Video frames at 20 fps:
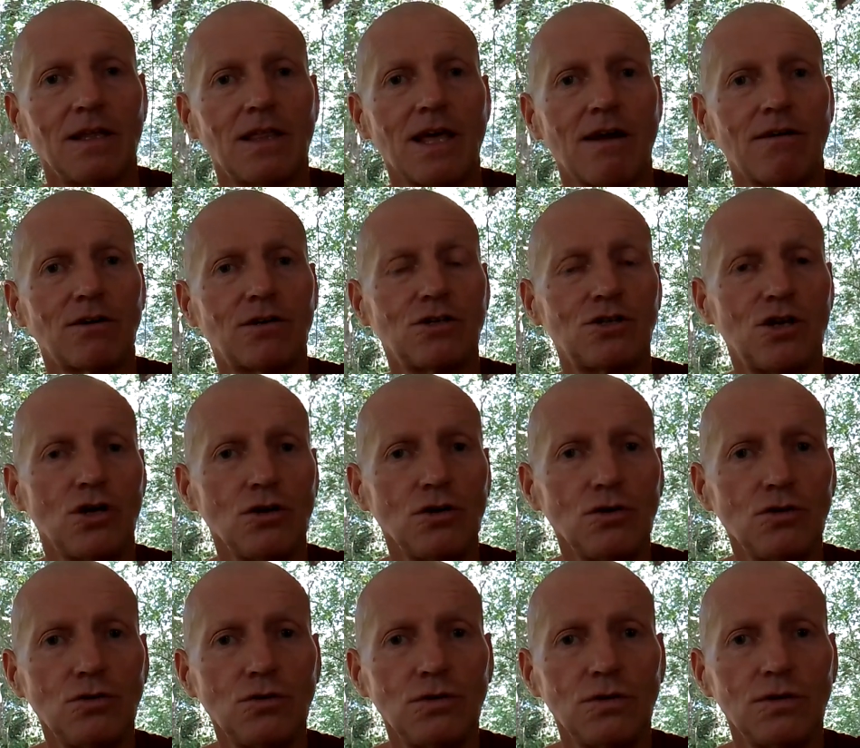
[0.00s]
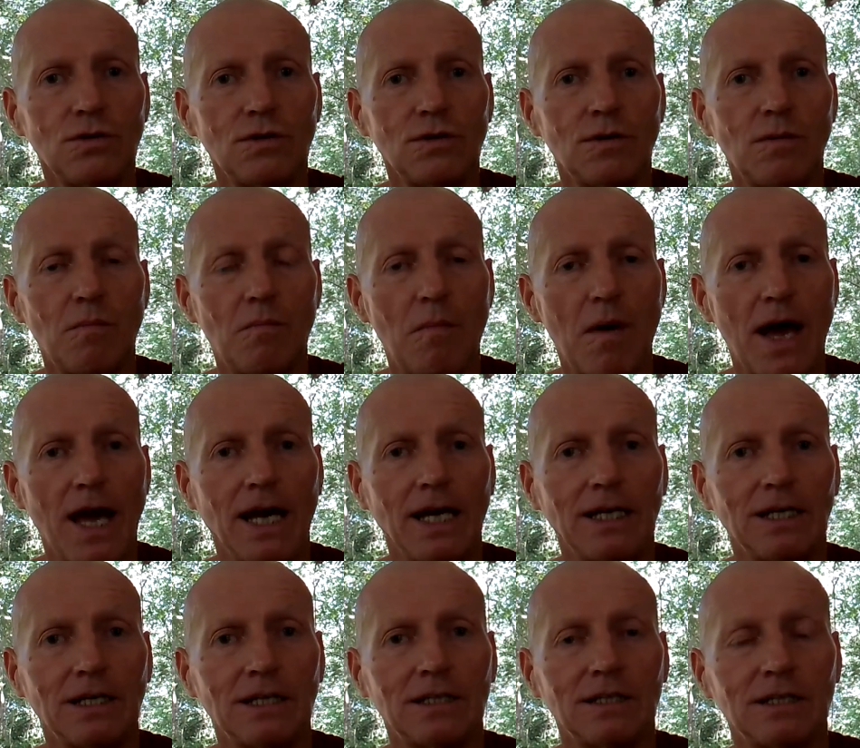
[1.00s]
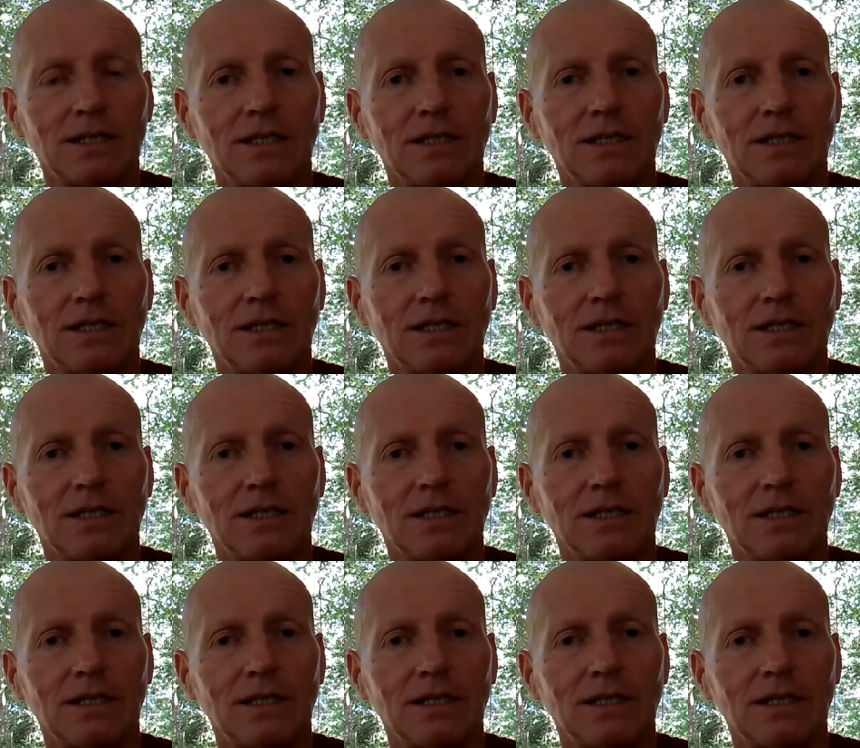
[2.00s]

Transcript: There are two main,